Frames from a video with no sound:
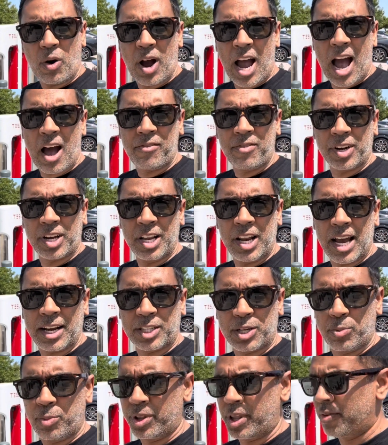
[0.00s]
have a
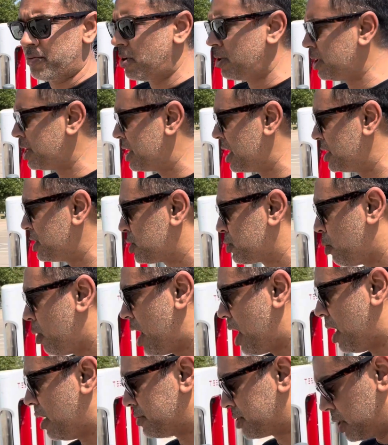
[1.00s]
connector, but they've only done
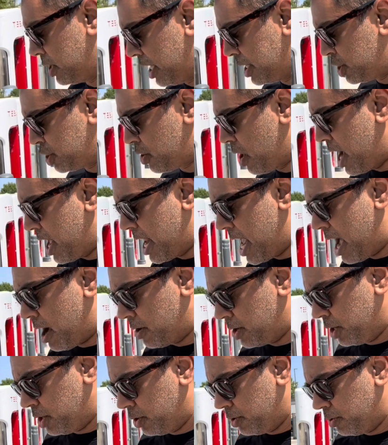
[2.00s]
12. So let's try it
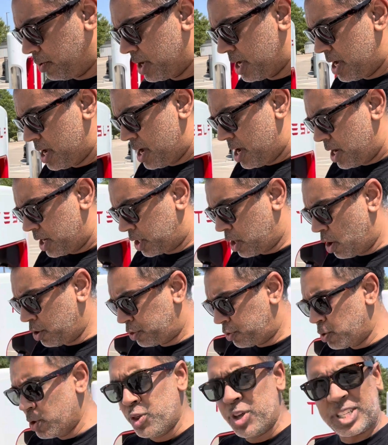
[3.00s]
out. You go
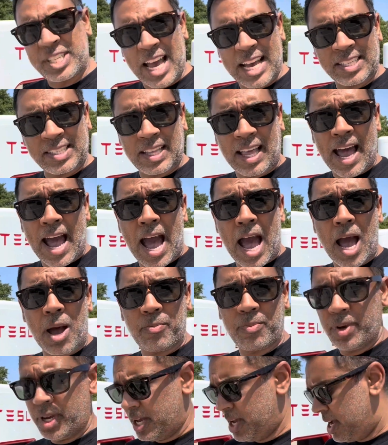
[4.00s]
through the Tesla app,
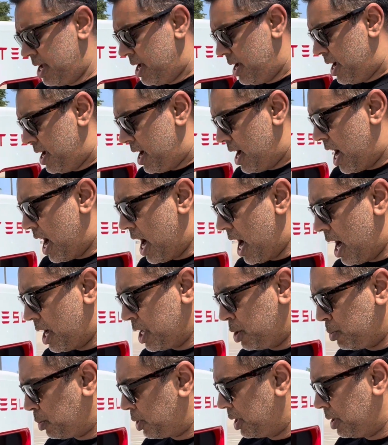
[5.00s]

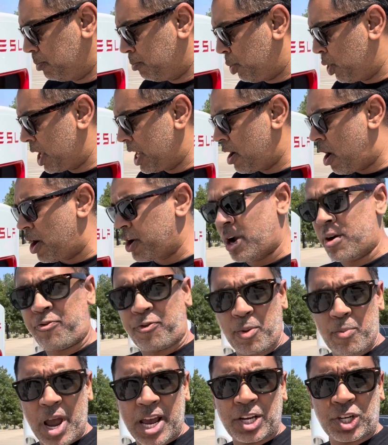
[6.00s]
you put in all your
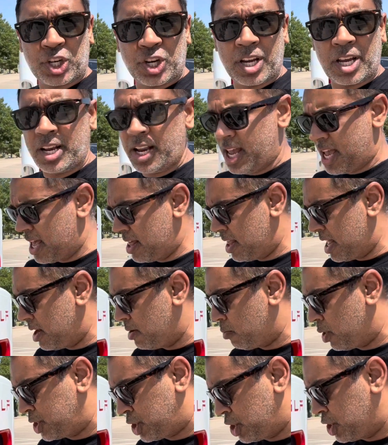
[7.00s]
information, and then
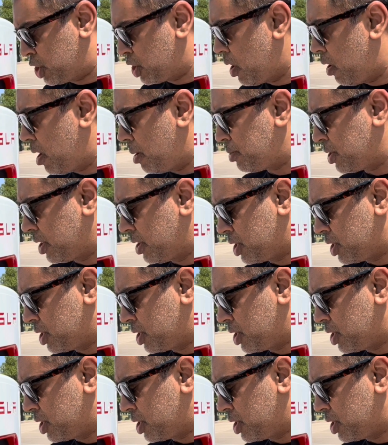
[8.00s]
once you show up to the